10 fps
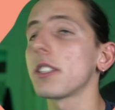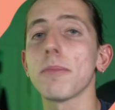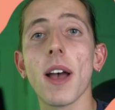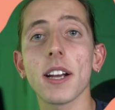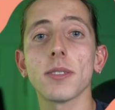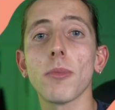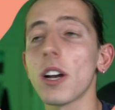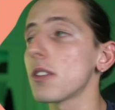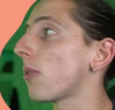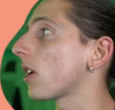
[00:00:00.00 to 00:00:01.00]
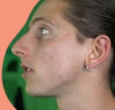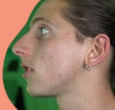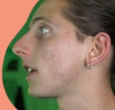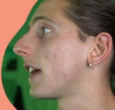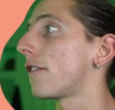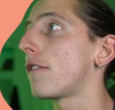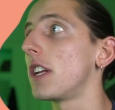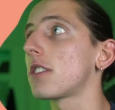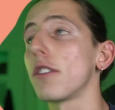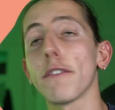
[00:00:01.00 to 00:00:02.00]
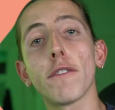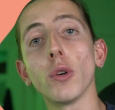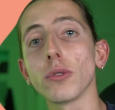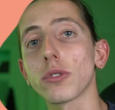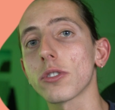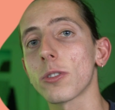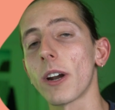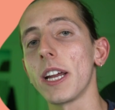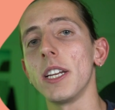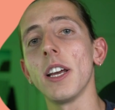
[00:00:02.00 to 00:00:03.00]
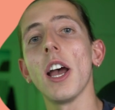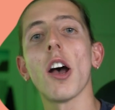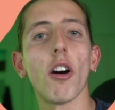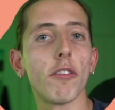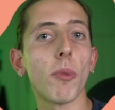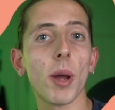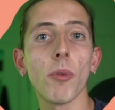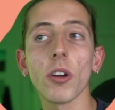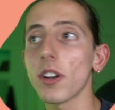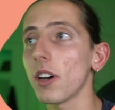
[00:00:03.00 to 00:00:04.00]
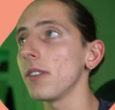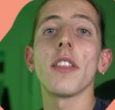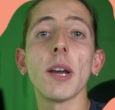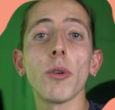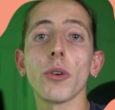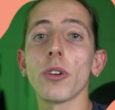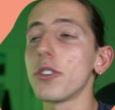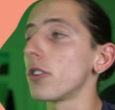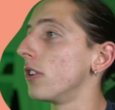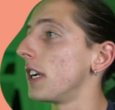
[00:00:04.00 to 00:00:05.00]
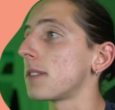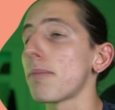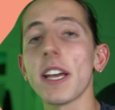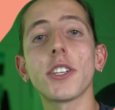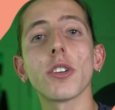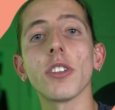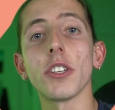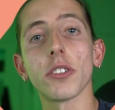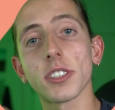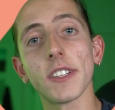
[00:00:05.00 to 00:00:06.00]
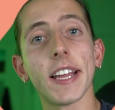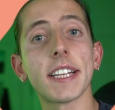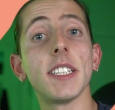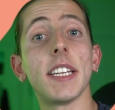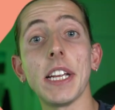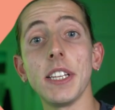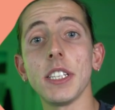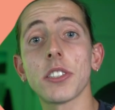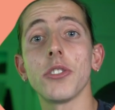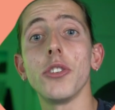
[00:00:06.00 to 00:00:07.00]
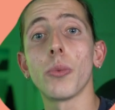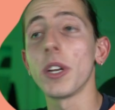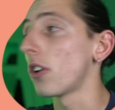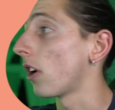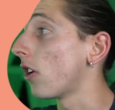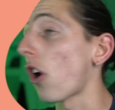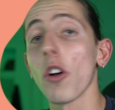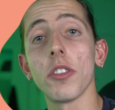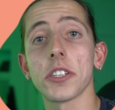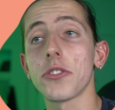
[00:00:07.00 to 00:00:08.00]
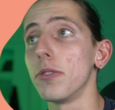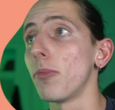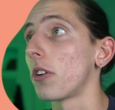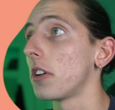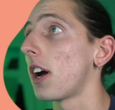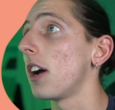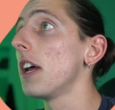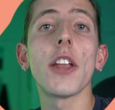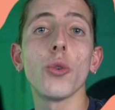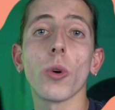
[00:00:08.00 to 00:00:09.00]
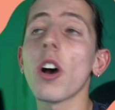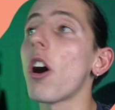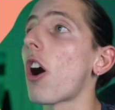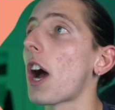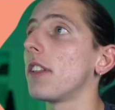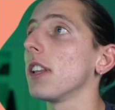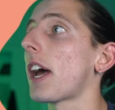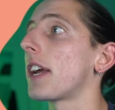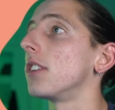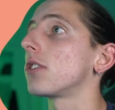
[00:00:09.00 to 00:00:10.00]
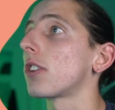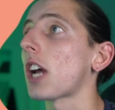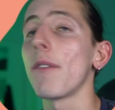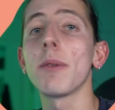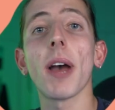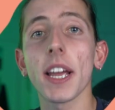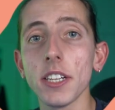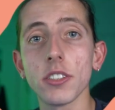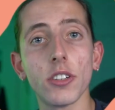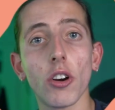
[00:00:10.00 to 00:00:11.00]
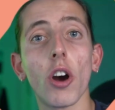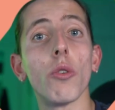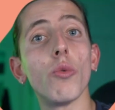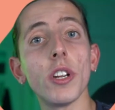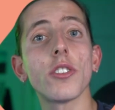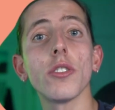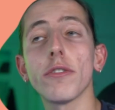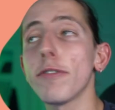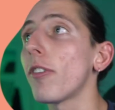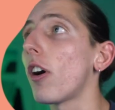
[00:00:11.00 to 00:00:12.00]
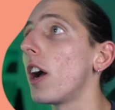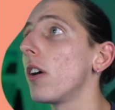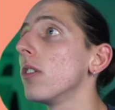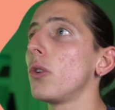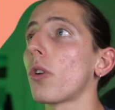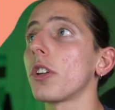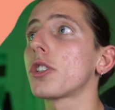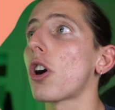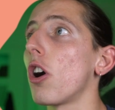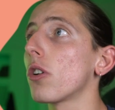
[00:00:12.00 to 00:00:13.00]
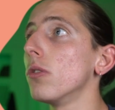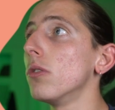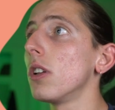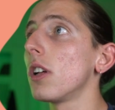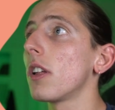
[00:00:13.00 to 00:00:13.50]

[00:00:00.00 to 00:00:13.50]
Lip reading: this maximize button so that it fits the full screen of my monitor. Then what you want to do is make sure that you're selected in this new window on this new monitor, and you want to hide the layers. So coming back into your original file, you want to toggle